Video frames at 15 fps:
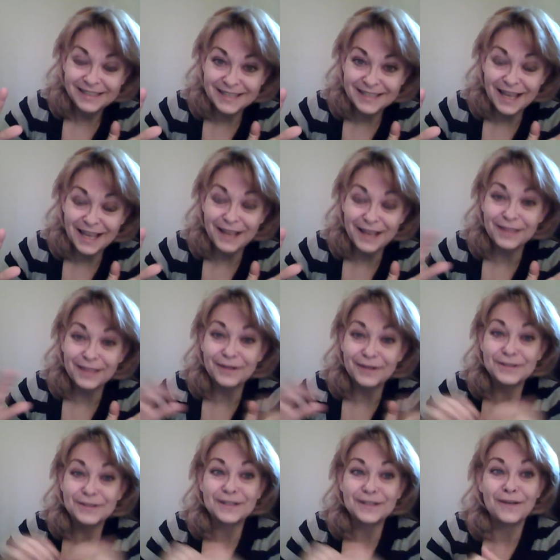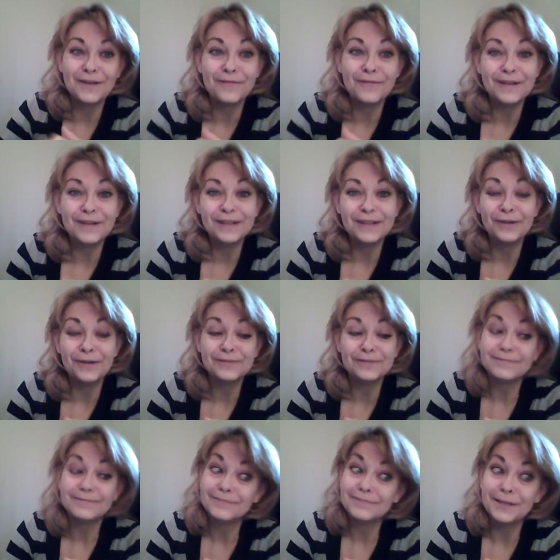saying there's, a, you know,
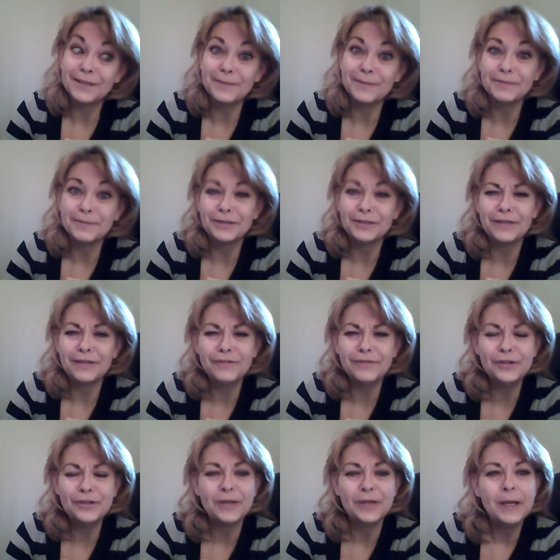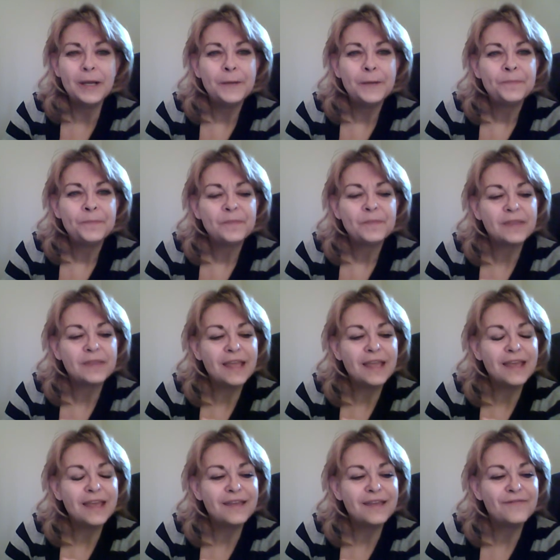some people need food.
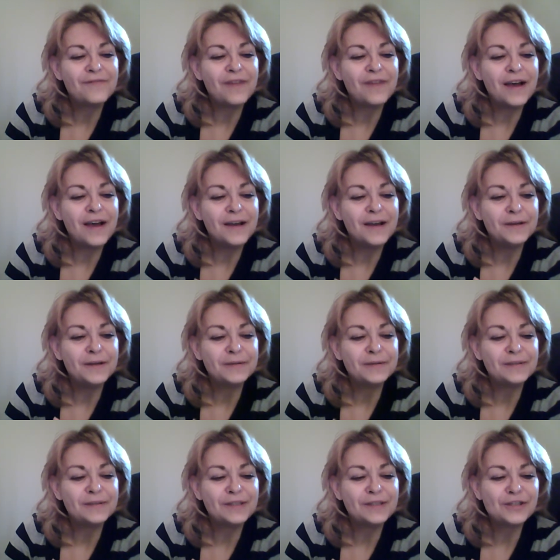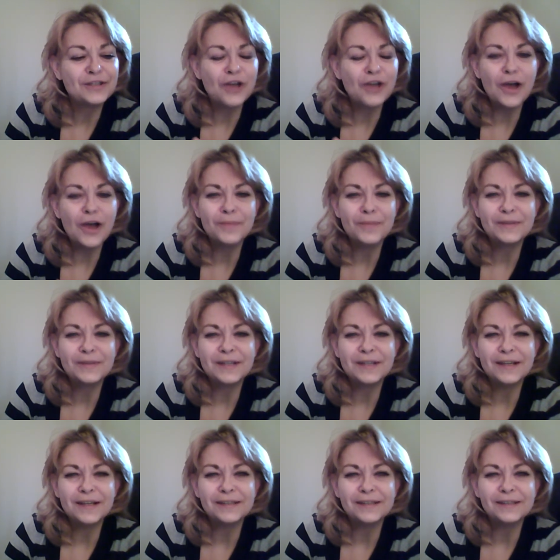They've uh, stopped
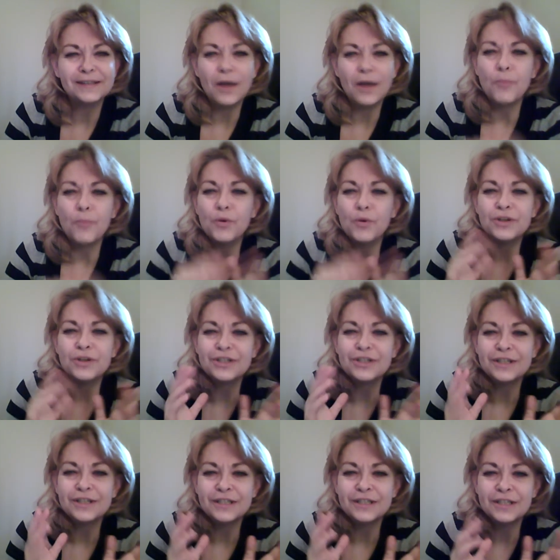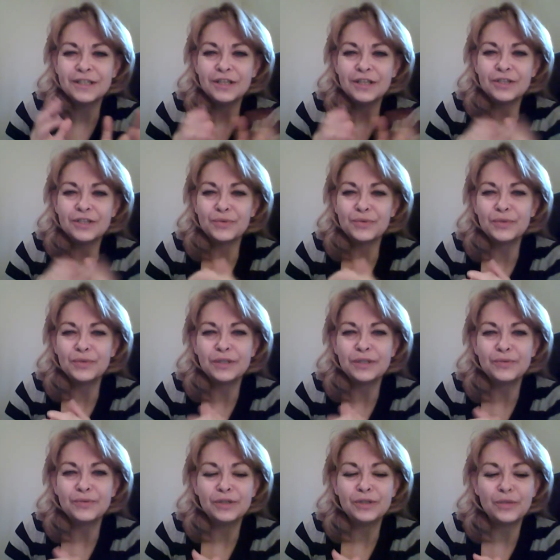uh, abortion is is a really
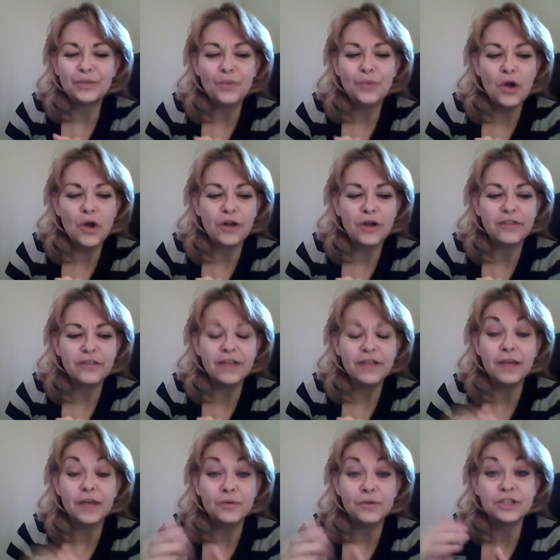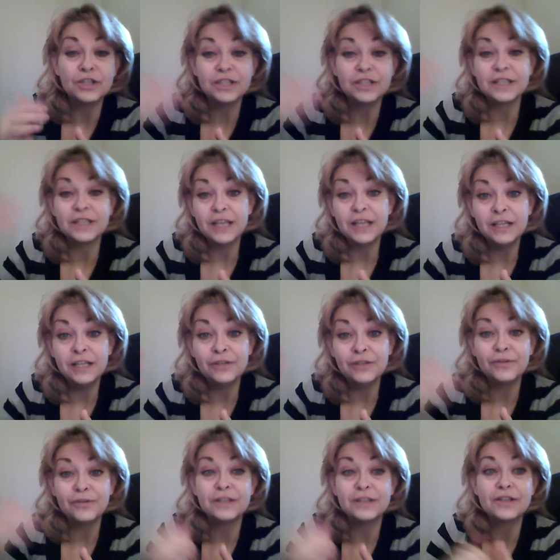really wrong thing, which has
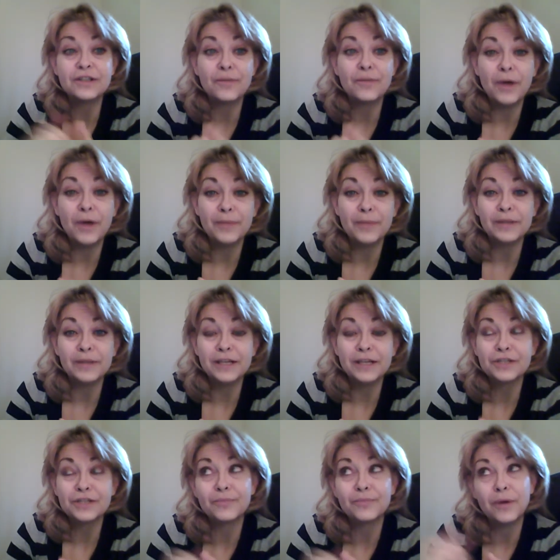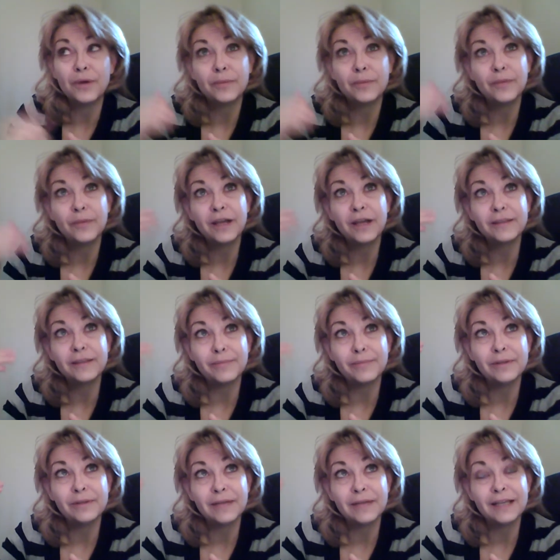increased our population problem. We got the
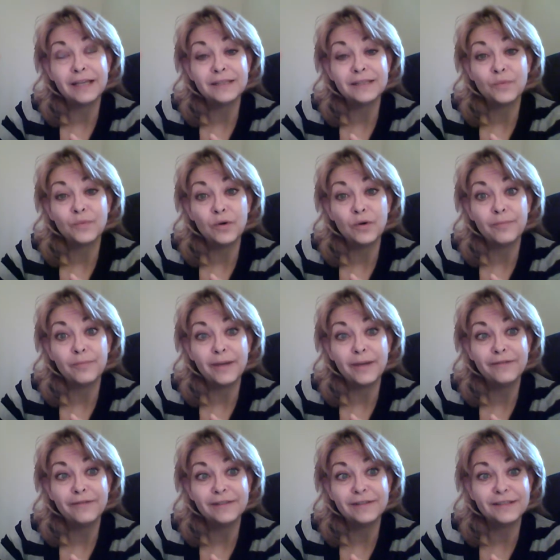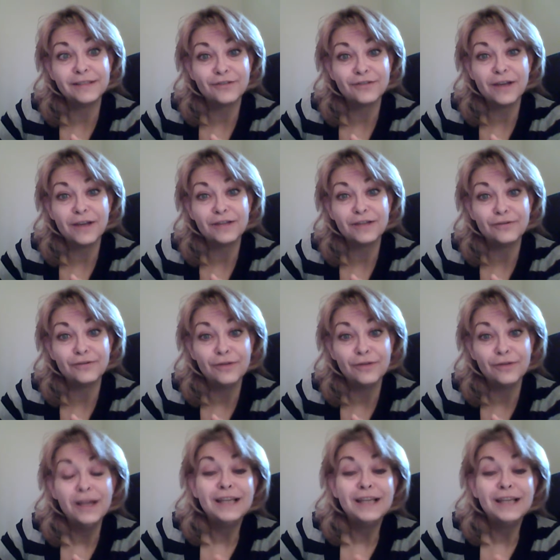Bill Gates and Warren Buffett's trying to